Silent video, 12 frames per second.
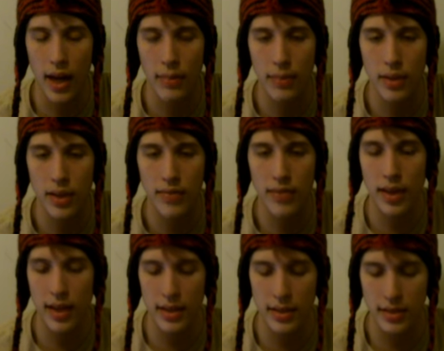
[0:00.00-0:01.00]
I believe
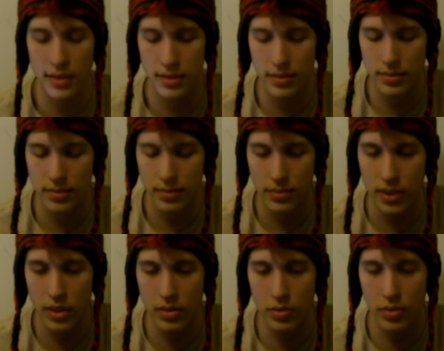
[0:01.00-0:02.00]
that
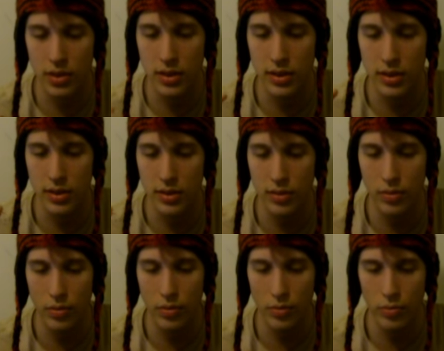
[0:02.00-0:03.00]
this was just
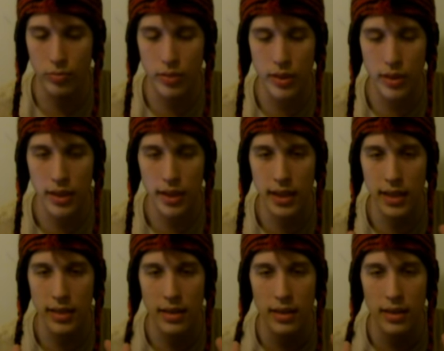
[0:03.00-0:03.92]
really